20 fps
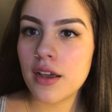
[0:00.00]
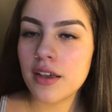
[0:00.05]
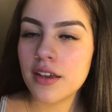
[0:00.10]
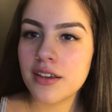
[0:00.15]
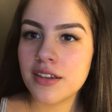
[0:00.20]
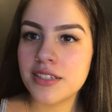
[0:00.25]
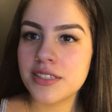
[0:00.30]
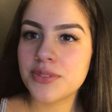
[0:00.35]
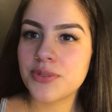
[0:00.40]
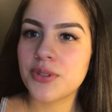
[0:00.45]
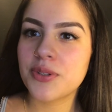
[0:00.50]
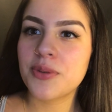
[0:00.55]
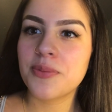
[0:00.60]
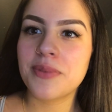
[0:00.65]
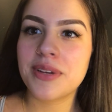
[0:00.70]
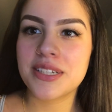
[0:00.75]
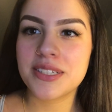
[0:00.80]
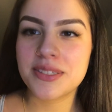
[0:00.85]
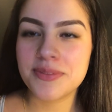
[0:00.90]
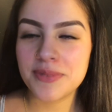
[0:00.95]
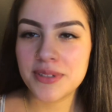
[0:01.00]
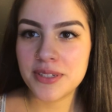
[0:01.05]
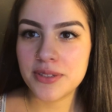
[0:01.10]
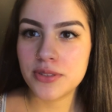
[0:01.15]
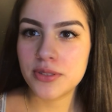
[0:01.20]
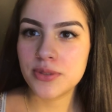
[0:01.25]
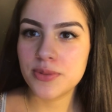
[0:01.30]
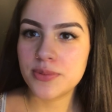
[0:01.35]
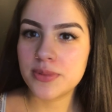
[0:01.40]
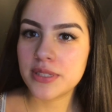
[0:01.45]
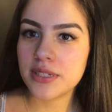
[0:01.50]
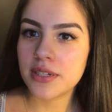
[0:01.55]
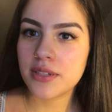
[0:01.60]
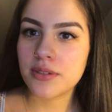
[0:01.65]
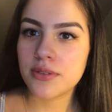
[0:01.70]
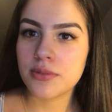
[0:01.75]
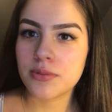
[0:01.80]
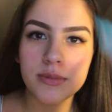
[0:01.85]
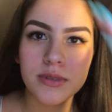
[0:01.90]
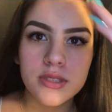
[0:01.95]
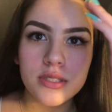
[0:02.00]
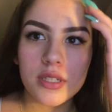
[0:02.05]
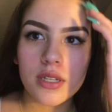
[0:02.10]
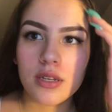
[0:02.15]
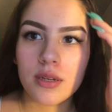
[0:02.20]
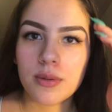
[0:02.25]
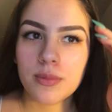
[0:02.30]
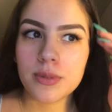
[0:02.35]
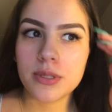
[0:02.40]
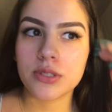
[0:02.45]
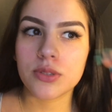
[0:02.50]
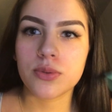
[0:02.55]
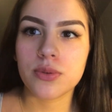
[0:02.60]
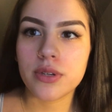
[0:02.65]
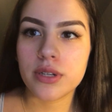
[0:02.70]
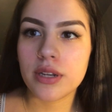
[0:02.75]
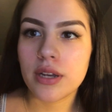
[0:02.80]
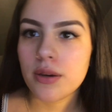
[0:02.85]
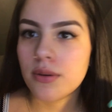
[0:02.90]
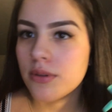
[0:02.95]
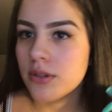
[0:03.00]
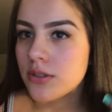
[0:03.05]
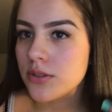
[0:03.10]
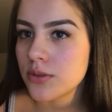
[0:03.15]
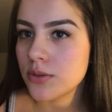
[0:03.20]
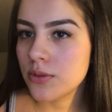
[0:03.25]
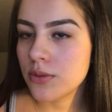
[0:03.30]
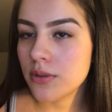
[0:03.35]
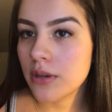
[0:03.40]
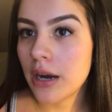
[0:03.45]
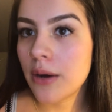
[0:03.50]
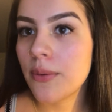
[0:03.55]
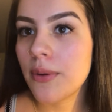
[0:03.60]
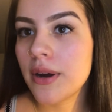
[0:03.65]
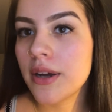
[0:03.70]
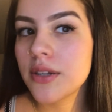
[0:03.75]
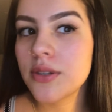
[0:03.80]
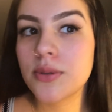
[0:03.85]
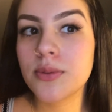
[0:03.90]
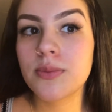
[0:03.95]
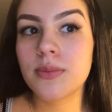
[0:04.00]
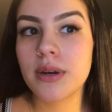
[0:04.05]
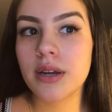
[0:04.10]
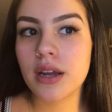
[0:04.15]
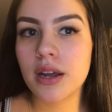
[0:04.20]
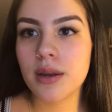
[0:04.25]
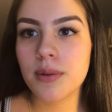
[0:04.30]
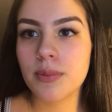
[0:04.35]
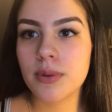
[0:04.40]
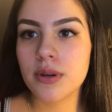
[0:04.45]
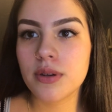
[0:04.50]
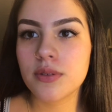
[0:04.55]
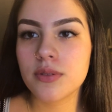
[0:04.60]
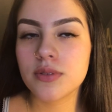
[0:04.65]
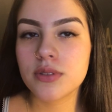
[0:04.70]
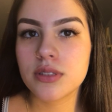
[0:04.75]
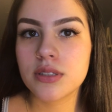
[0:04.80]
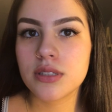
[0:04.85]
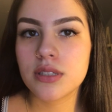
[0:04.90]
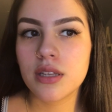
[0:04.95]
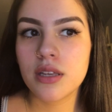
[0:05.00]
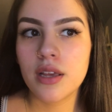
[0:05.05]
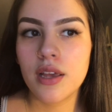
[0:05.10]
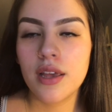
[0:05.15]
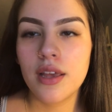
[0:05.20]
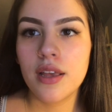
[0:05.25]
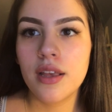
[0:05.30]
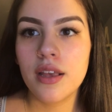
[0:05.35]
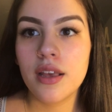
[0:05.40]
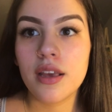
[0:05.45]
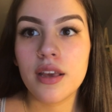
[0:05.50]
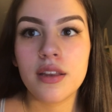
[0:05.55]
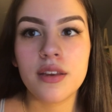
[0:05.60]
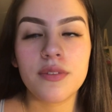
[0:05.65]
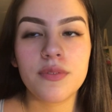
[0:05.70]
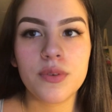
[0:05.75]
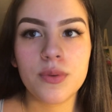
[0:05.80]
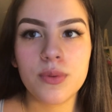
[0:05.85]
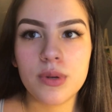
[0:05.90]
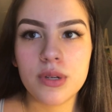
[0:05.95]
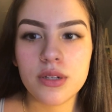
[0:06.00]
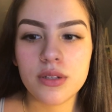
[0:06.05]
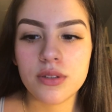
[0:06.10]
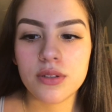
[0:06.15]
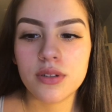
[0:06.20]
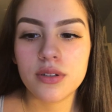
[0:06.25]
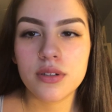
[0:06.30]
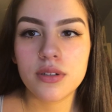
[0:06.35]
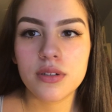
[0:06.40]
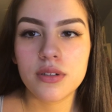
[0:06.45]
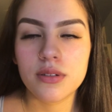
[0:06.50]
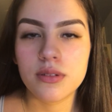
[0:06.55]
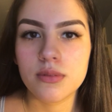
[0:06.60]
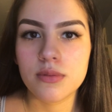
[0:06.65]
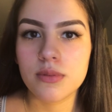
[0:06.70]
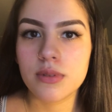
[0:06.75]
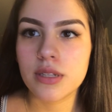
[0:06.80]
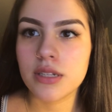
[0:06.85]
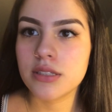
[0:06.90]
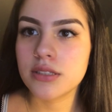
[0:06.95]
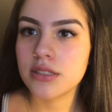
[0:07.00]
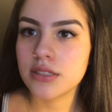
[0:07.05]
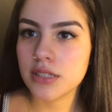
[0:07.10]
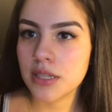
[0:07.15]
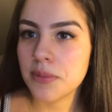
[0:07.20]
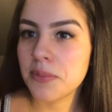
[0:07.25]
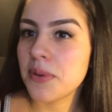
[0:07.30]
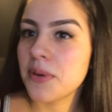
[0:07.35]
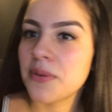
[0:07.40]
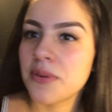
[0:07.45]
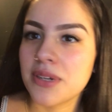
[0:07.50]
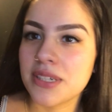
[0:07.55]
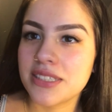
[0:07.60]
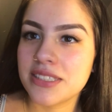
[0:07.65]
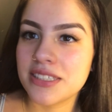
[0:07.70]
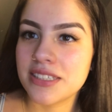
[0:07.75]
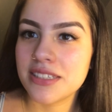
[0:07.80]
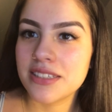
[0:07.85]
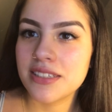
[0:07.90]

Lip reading: Hi guys, welcome back to my YouTube channel. I'm just gonna be showing how I do my eyebrows, and if you want to learn, then just keep on watching.